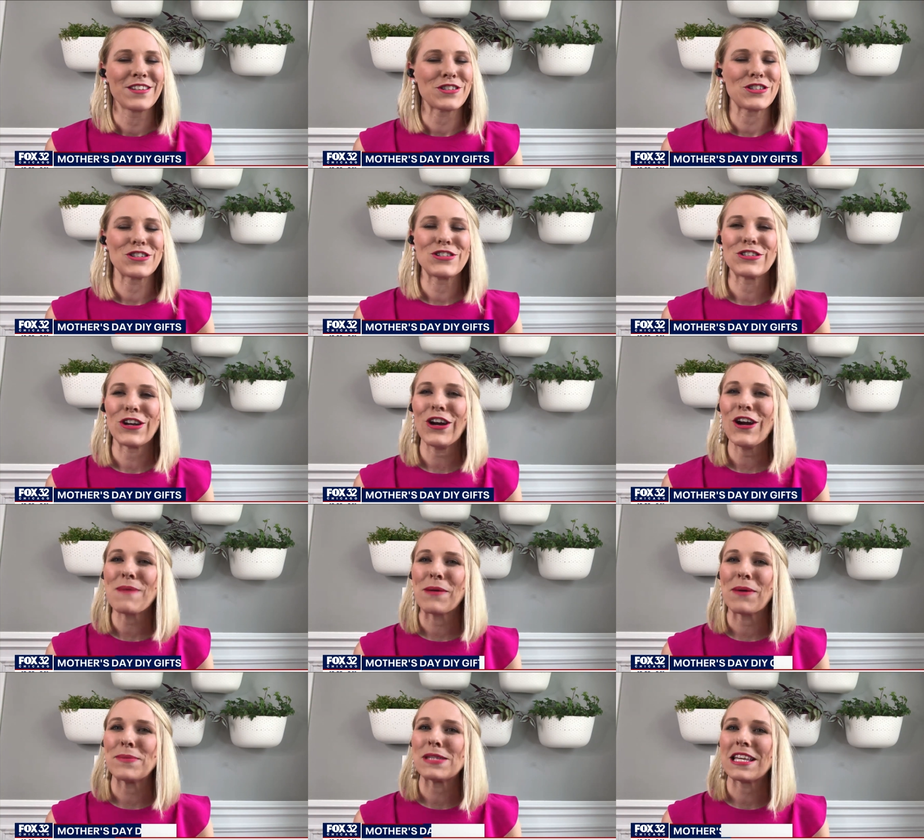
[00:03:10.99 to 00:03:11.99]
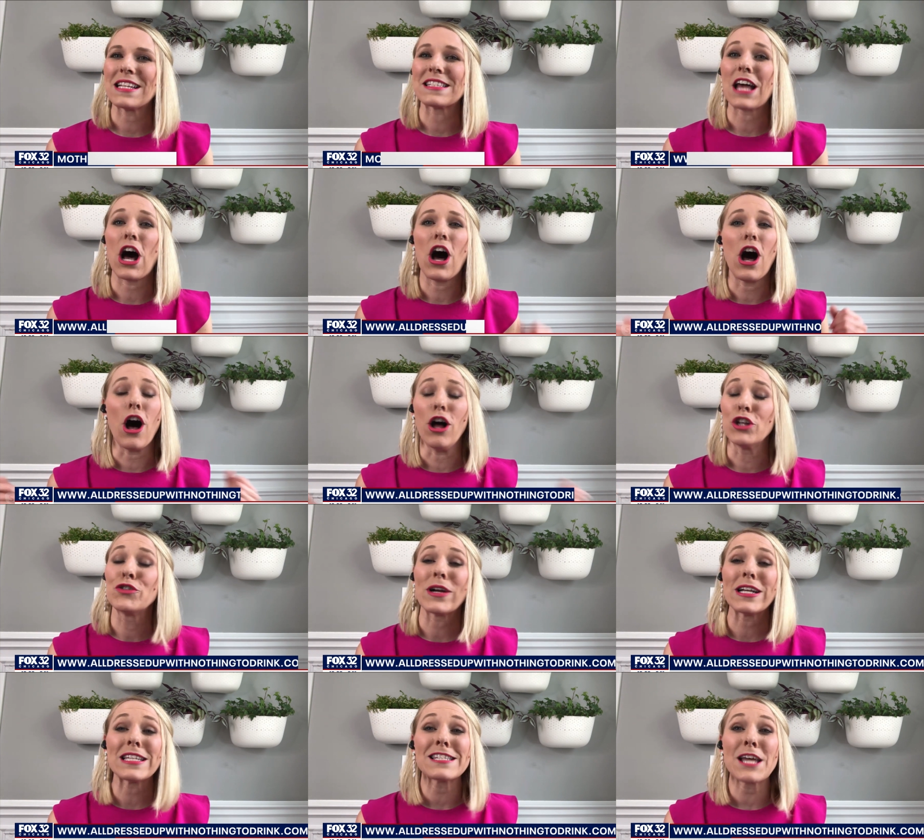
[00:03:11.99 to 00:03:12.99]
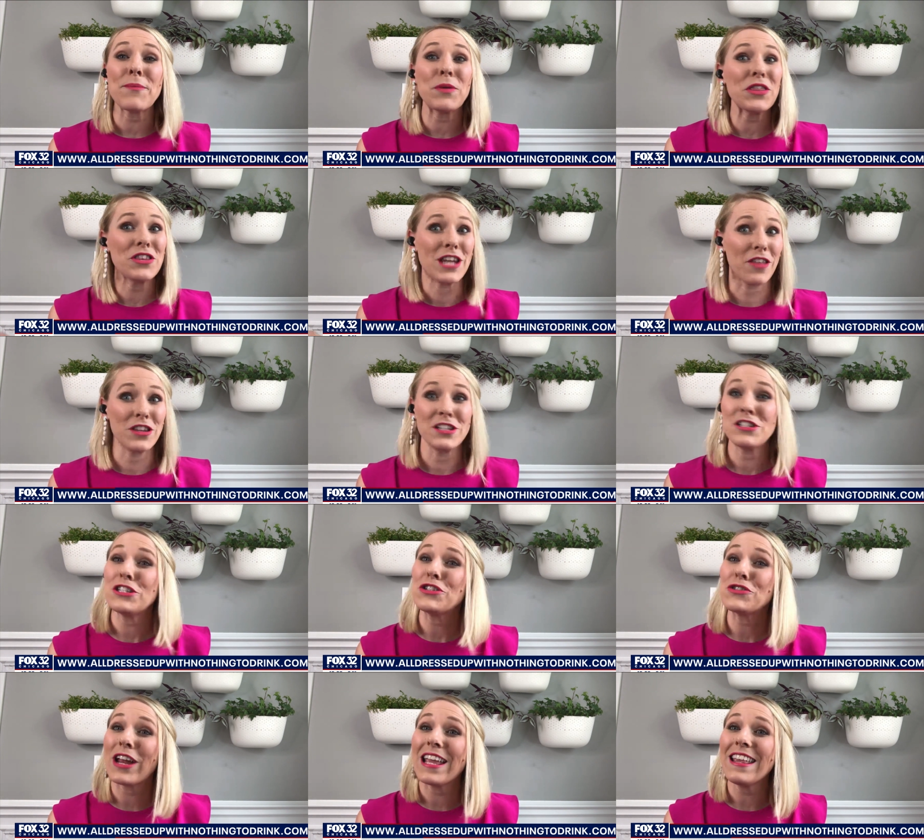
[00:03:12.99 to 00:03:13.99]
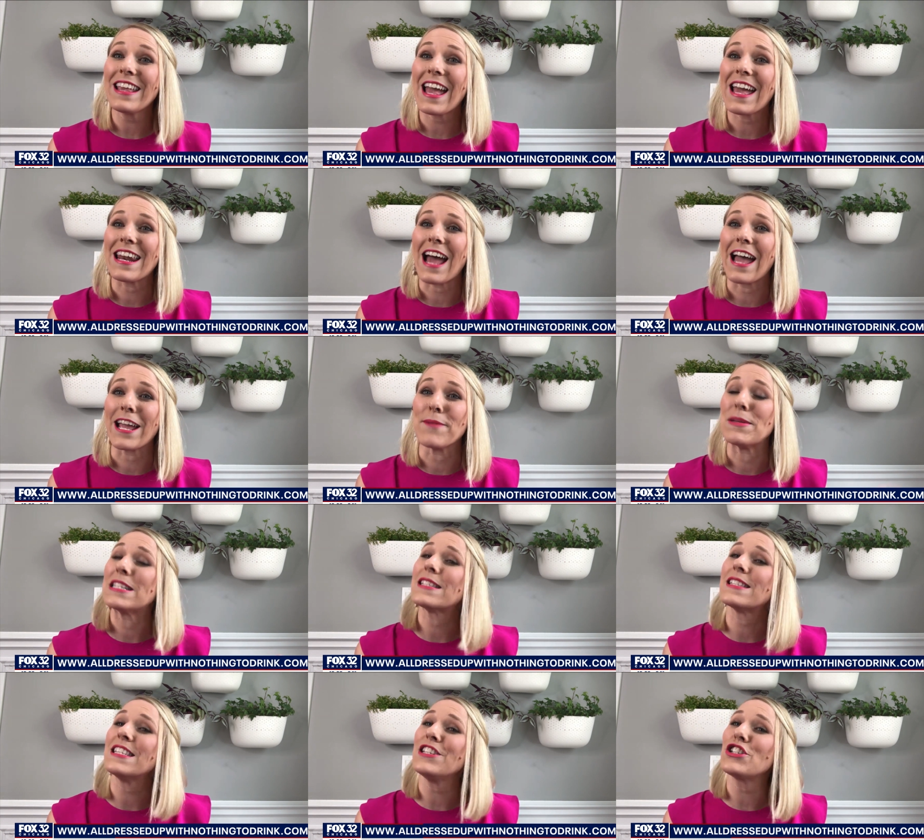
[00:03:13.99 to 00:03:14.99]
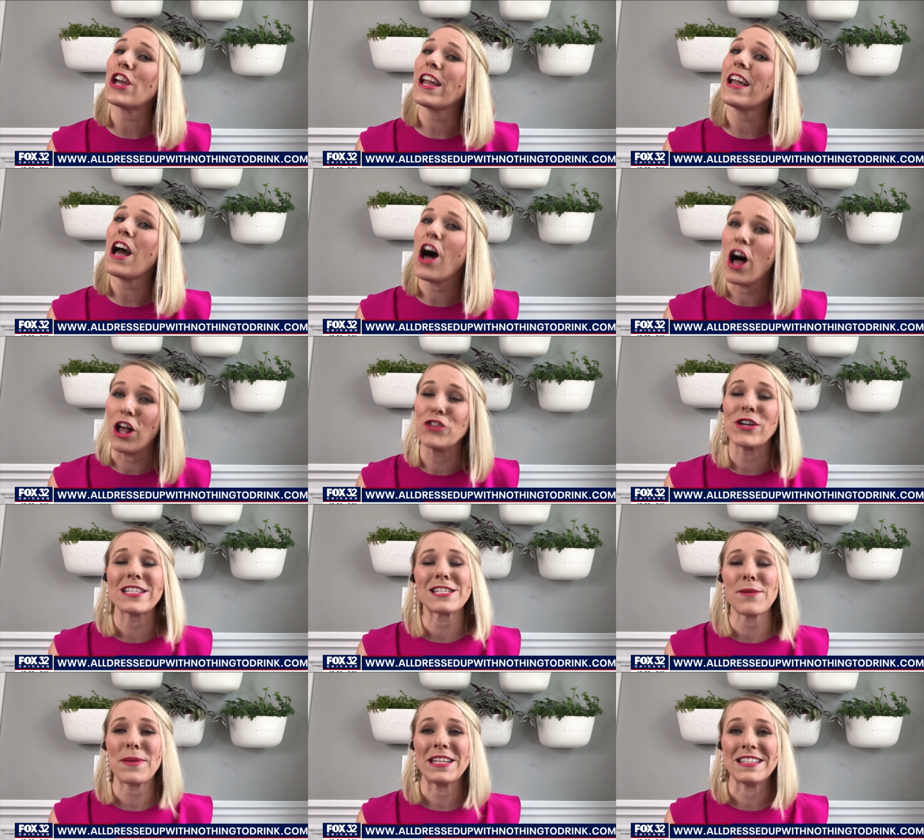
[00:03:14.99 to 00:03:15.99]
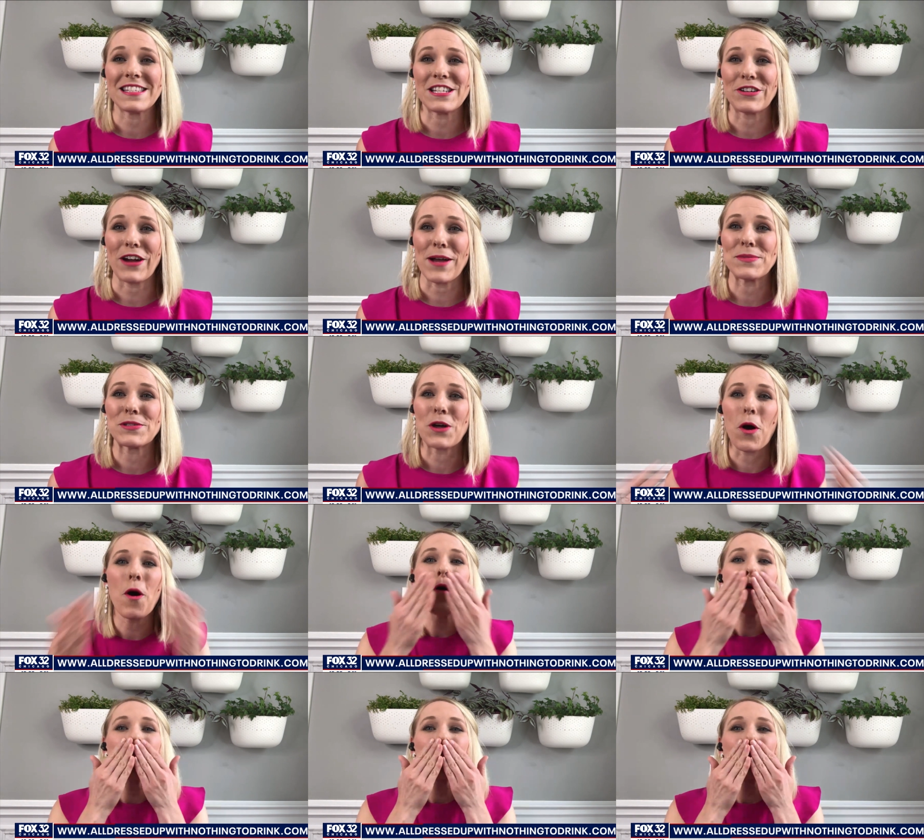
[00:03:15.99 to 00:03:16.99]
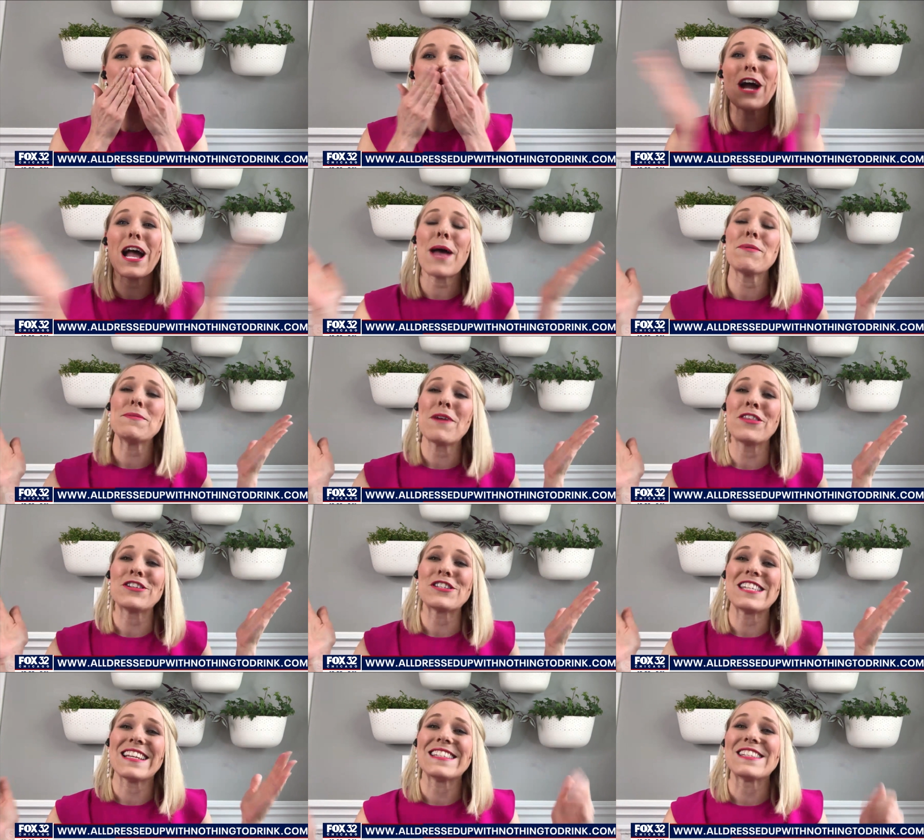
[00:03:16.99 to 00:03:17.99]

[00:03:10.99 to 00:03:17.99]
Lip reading: Sure. My website is All Dressed Up with Nothing to Drink, and I am at CJ All Dressed Up on Instagram. So happy Mother's Day,